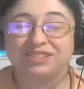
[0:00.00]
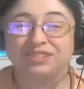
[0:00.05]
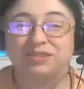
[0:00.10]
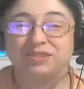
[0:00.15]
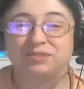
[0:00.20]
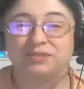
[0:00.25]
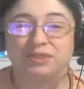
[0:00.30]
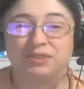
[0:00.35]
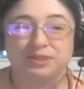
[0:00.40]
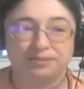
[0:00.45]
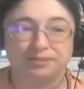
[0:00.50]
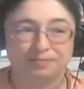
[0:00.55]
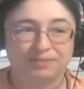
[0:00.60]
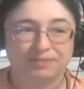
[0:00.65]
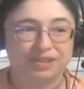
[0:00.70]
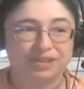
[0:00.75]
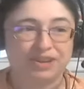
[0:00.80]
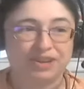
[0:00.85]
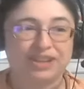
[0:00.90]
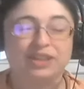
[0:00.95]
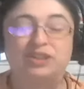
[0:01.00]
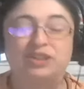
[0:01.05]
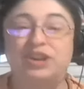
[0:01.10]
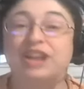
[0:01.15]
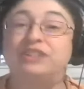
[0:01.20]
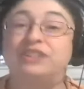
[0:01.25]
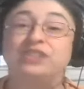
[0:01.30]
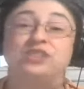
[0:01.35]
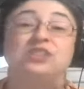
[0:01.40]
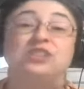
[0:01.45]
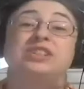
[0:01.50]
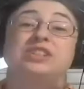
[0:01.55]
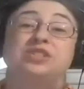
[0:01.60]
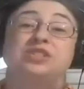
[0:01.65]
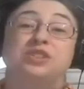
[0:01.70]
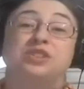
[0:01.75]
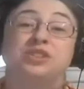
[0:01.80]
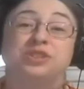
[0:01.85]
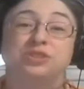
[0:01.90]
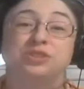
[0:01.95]
you know, for our international
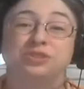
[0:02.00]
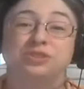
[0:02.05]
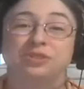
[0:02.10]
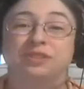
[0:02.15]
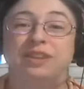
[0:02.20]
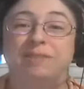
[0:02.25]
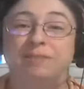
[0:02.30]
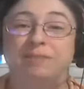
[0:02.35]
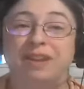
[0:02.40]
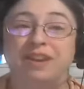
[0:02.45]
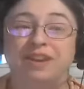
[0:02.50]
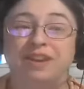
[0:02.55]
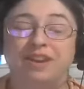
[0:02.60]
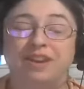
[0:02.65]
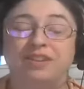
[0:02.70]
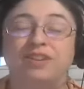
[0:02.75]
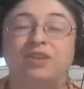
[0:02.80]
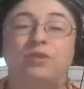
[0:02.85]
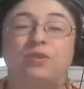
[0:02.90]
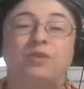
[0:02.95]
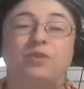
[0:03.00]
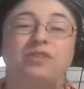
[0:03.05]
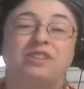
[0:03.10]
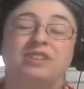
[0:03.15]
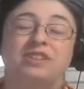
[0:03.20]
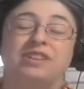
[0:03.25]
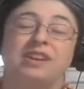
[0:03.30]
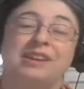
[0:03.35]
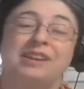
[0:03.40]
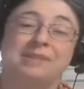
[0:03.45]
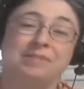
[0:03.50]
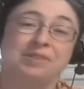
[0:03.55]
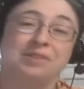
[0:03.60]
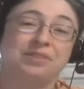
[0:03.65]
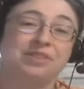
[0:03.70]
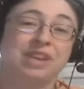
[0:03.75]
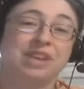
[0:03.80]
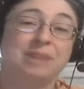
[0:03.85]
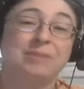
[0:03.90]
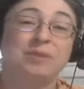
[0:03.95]
listeners, they may not know that
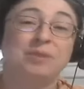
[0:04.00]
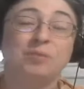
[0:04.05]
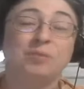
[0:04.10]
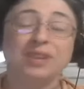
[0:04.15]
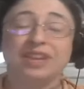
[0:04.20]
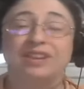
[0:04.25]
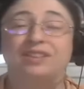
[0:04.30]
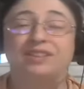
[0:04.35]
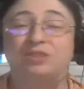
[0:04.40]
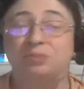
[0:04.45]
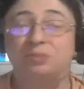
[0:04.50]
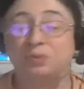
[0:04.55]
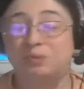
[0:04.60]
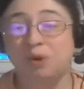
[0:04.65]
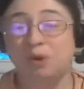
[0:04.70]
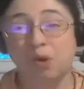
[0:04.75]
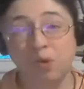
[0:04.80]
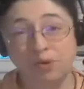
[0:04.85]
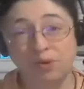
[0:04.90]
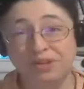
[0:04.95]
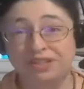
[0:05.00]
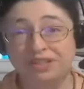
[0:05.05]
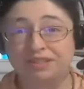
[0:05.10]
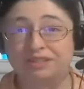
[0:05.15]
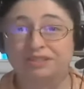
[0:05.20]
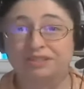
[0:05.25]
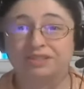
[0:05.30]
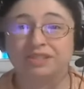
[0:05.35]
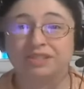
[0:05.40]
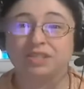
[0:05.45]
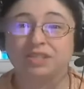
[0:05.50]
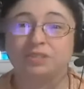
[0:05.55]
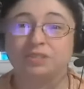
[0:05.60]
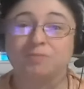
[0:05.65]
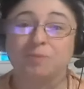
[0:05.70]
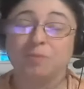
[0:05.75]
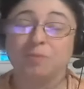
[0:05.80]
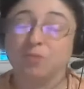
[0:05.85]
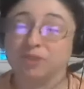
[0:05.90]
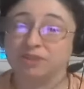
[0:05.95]
this coming weekend, as we're recording this, is
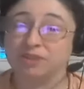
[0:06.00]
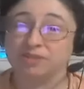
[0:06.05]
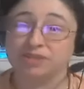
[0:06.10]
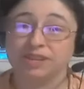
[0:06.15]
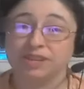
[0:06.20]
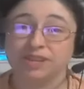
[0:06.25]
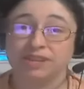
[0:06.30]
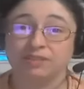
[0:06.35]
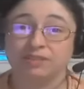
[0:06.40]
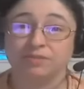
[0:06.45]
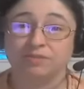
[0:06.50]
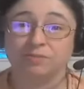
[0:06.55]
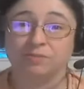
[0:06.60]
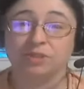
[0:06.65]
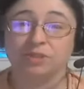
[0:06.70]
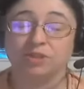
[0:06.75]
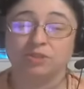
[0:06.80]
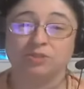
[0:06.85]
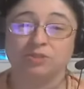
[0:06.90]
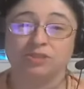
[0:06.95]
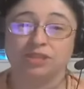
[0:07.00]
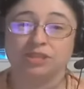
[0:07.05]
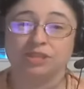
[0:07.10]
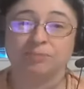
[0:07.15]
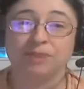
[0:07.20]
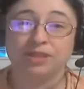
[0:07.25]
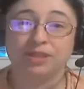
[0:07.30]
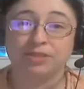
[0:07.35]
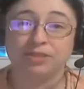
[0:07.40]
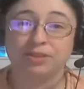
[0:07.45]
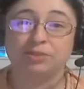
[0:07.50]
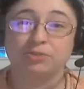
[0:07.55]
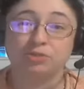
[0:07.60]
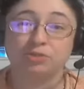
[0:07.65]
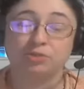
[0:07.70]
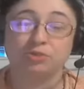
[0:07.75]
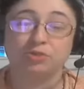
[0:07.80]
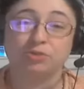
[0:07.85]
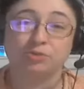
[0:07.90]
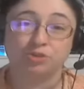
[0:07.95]
Memorial Day, when you celebrate those
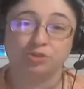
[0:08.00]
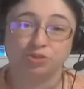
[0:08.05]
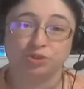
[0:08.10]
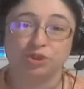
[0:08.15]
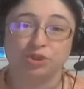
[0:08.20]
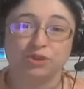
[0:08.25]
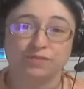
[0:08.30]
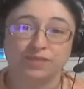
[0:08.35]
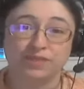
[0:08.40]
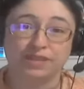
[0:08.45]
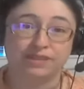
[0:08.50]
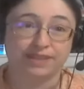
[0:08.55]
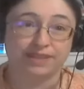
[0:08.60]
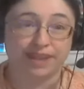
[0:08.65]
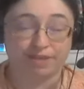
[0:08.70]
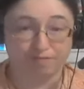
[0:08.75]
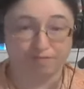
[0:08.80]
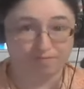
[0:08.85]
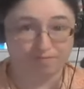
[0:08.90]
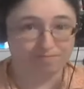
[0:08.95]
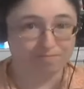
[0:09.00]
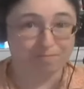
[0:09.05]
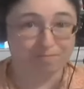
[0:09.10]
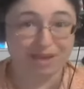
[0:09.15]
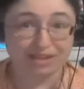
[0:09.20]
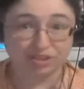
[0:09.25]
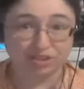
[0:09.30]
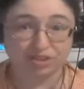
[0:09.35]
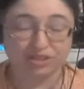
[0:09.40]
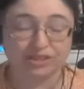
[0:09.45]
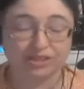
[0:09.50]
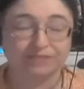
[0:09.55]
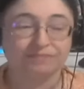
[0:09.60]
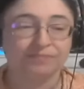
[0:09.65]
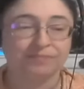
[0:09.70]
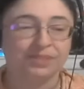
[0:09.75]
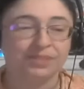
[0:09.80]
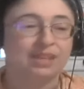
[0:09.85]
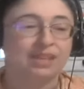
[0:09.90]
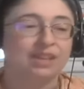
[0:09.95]
who served and have passed on.
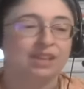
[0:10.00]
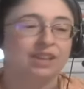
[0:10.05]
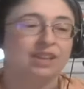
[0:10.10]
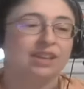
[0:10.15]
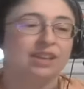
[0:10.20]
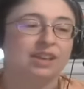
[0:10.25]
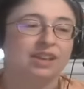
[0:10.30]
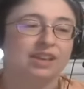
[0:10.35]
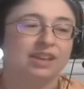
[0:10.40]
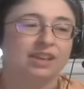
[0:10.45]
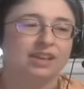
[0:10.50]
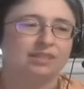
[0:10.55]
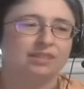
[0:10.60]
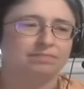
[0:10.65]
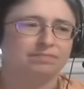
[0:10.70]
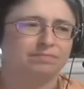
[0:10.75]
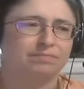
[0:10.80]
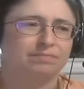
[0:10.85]
Uh,